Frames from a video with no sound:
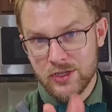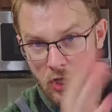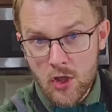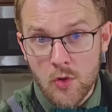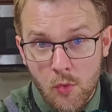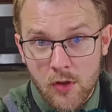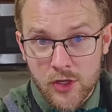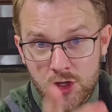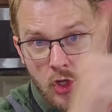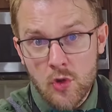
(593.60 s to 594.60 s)
You
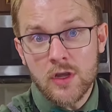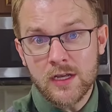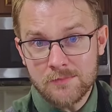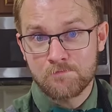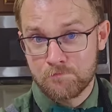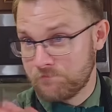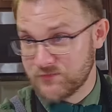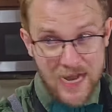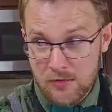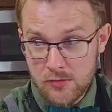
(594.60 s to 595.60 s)
could
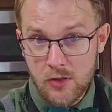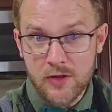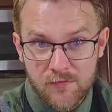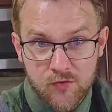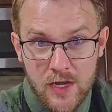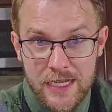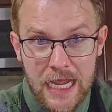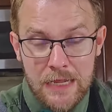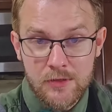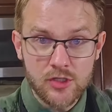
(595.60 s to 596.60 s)
download a free
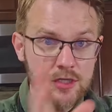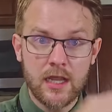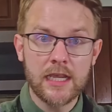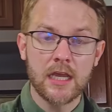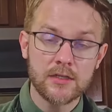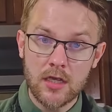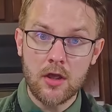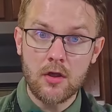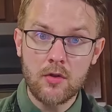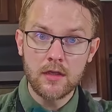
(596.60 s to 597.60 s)
game engine like
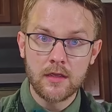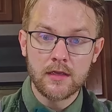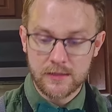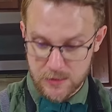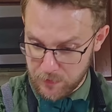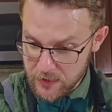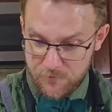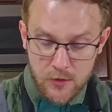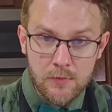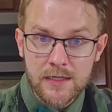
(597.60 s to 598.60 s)
Godot, spend
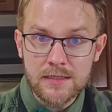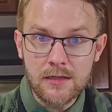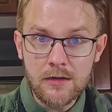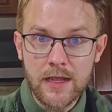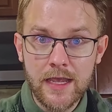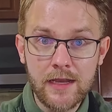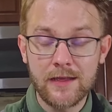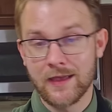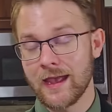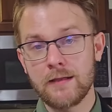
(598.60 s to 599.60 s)
a few months learning it,
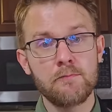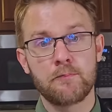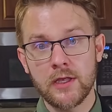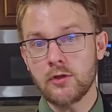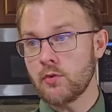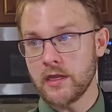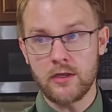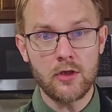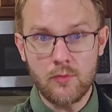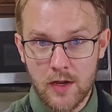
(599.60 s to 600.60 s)
and build what
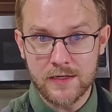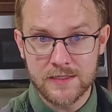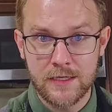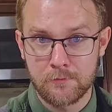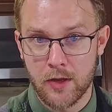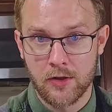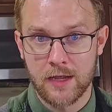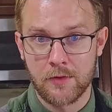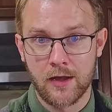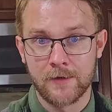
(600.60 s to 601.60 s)
you want to see in Pokemon.